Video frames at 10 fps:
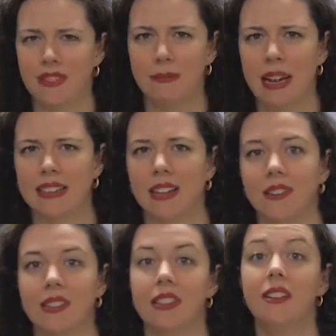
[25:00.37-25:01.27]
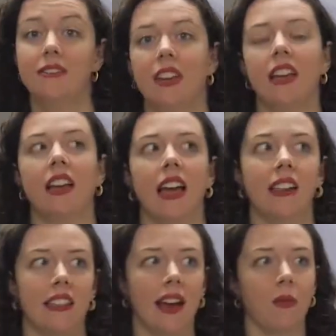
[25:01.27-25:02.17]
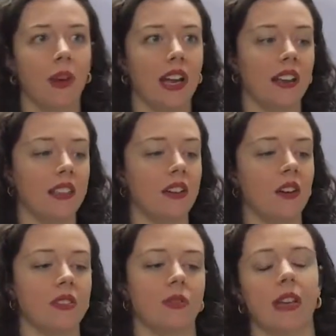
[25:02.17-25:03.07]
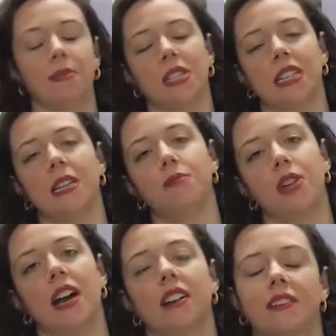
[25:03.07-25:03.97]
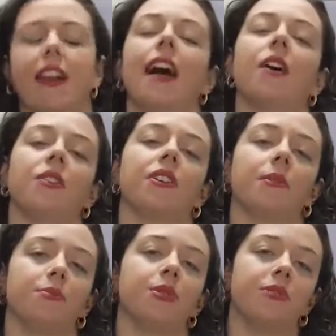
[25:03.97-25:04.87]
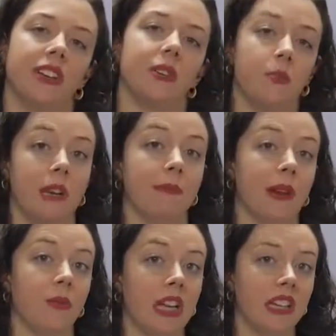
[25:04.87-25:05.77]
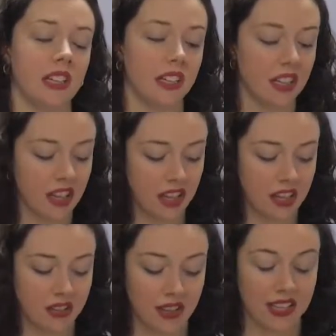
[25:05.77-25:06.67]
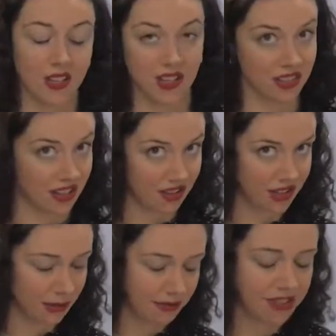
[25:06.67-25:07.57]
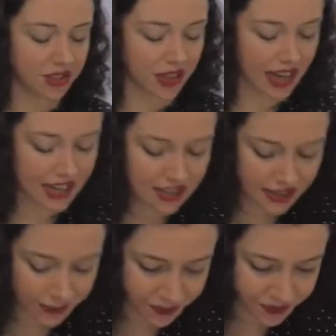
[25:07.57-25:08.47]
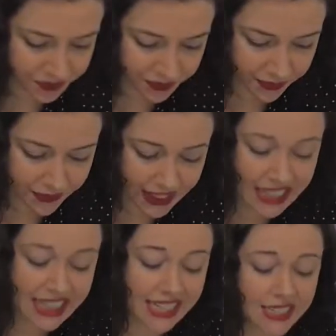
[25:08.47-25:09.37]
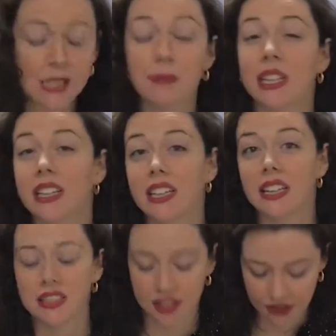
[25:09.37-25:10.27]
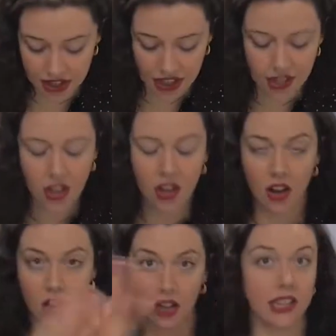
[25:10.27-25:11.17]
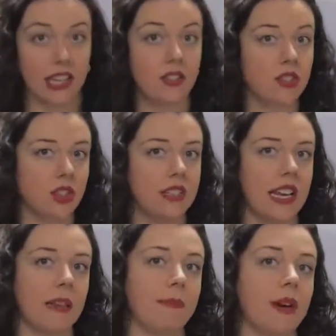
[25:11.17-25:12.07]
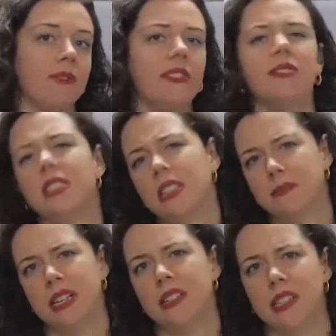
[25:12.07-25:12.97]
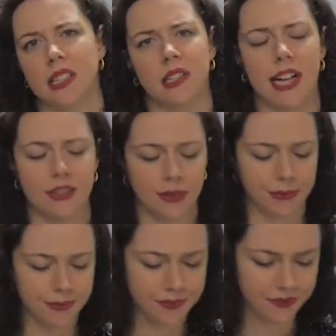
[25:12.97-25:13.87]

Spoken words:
the feedback they receive, and that way they're also able to keep track of how they're improving week by week. So that's just another tip for you guys. This speaking activity all in should take about 15 minutes in the classroom.